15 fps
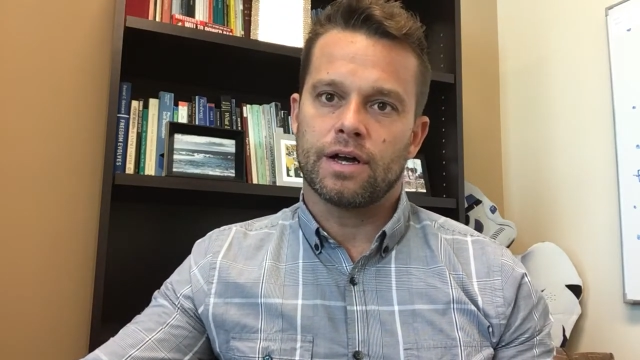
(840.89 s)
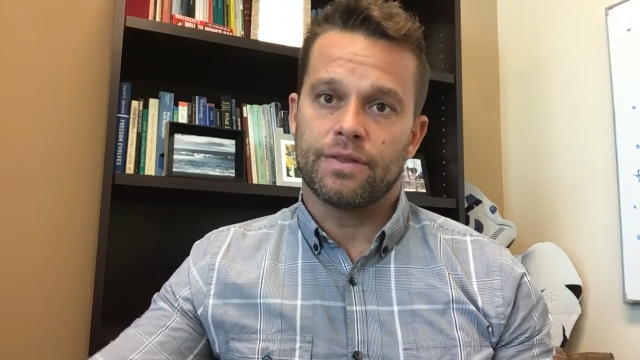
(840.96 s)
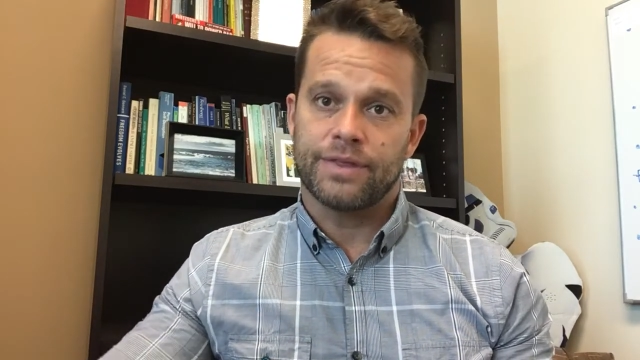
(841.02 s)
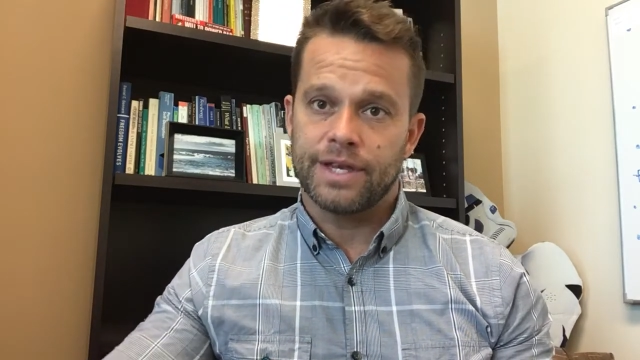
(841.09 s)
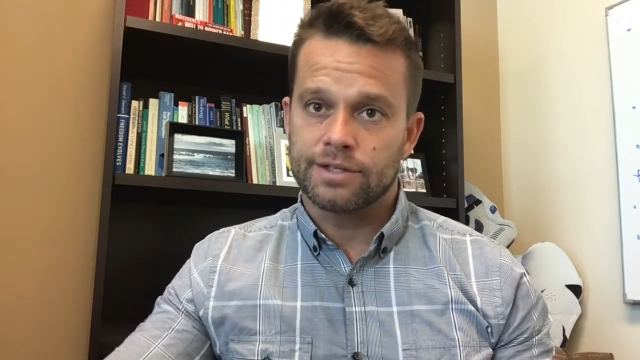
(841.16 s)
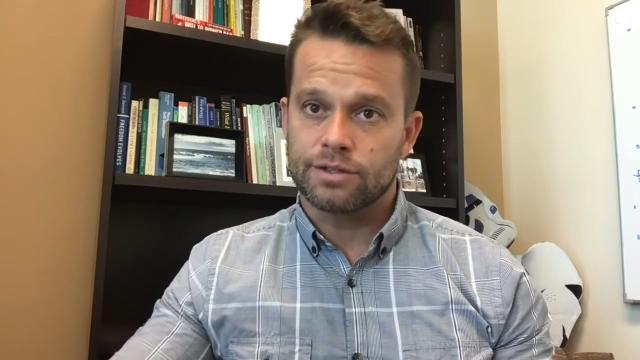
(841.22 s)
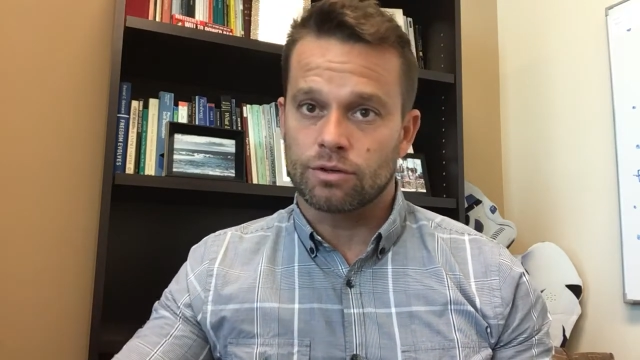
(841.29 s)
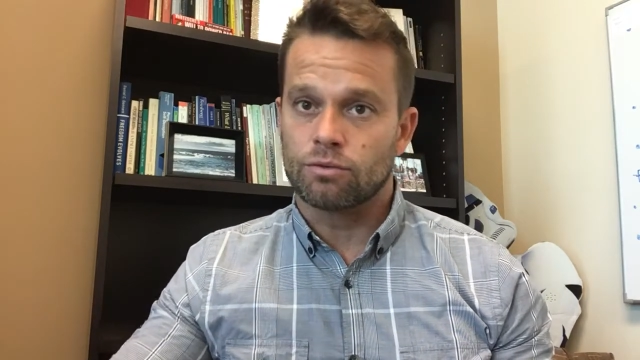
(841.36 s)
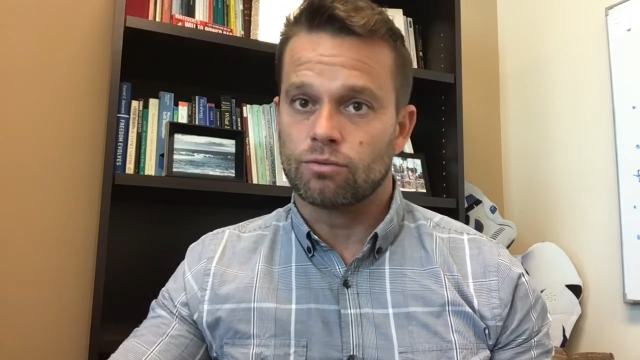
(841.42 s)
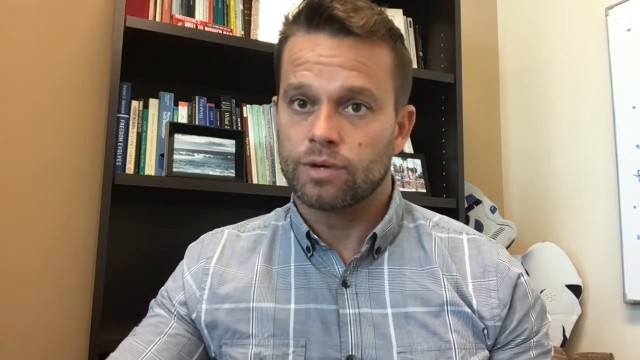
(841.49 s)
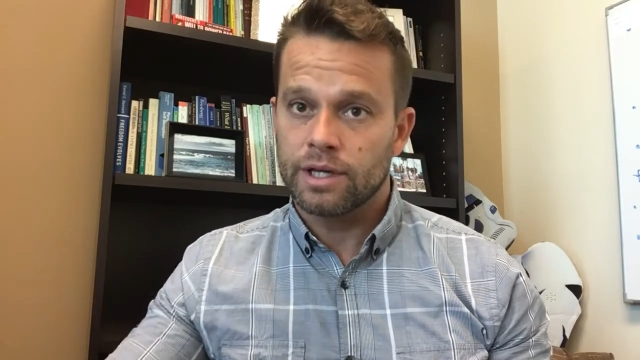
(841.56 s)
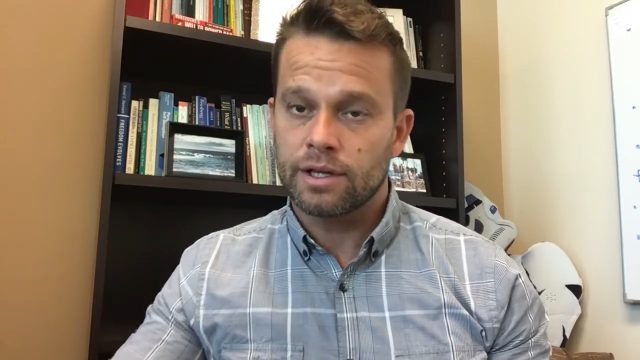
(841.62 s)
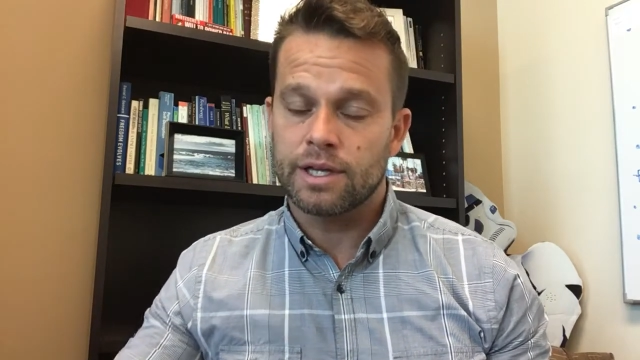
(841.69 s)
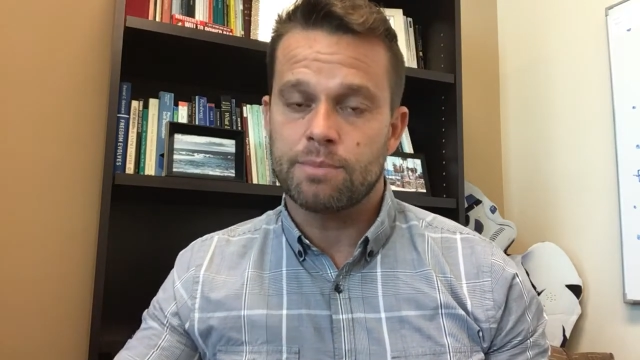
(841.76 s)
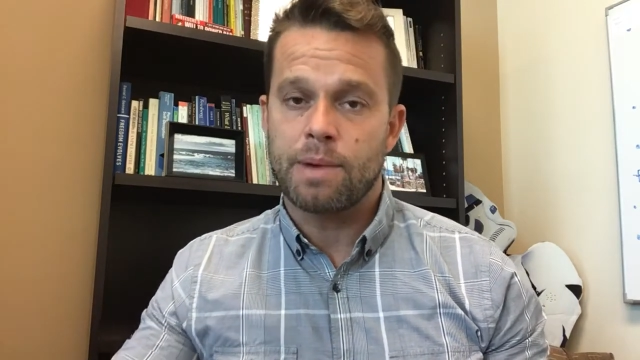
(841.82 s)
and things are
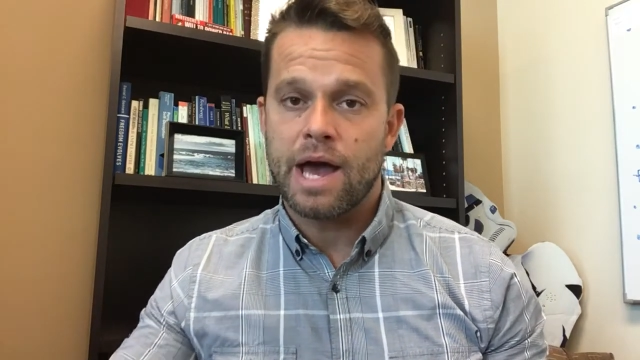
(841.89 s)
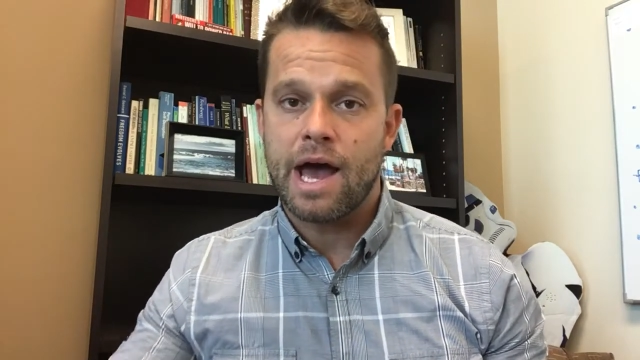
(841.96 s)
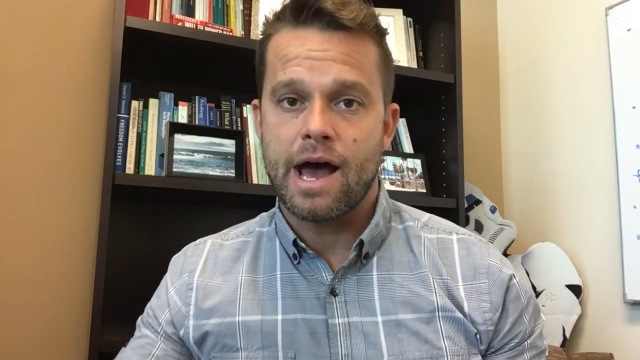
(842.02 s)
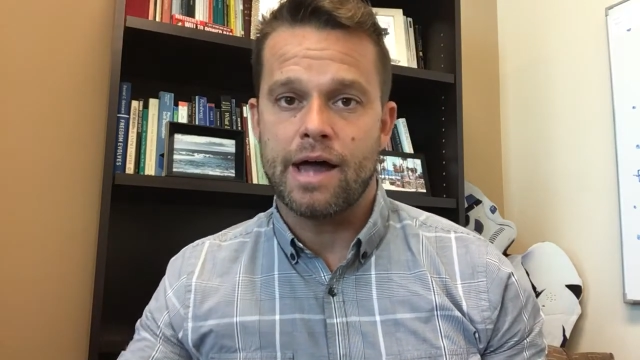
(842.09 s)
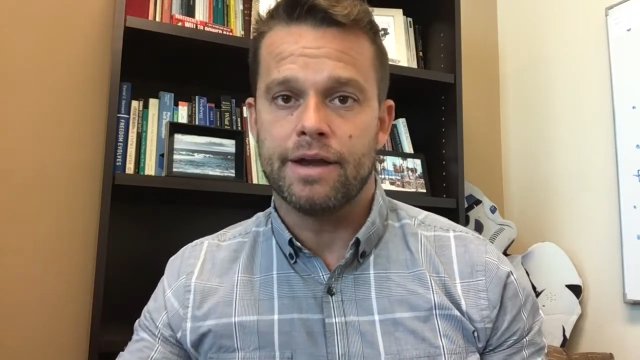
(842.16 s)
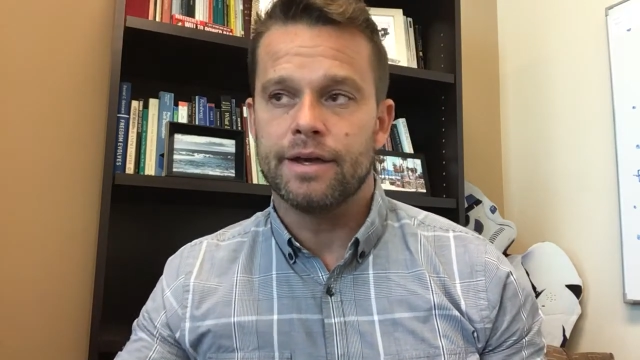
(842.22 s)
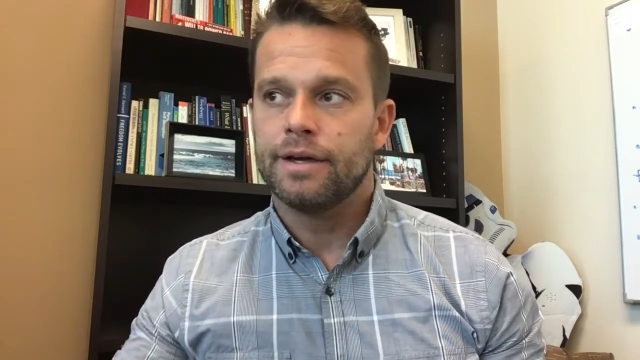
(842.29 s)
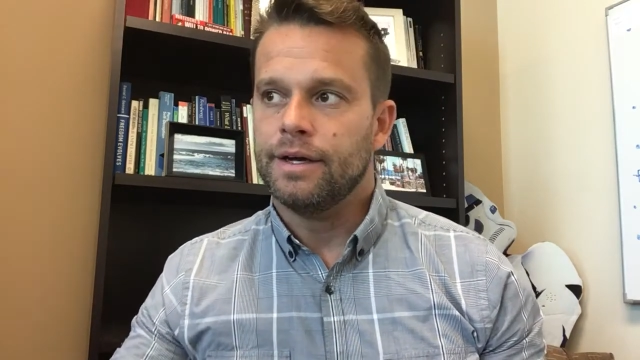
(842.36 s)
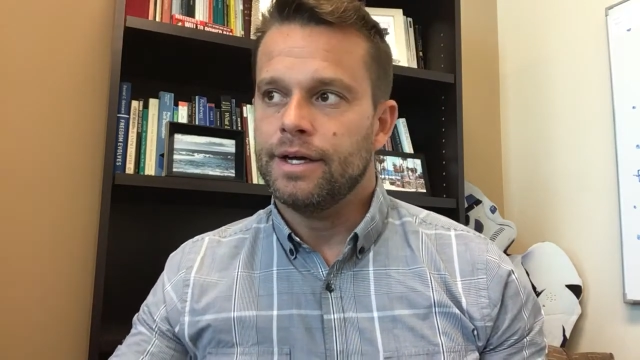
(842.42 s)
really bad,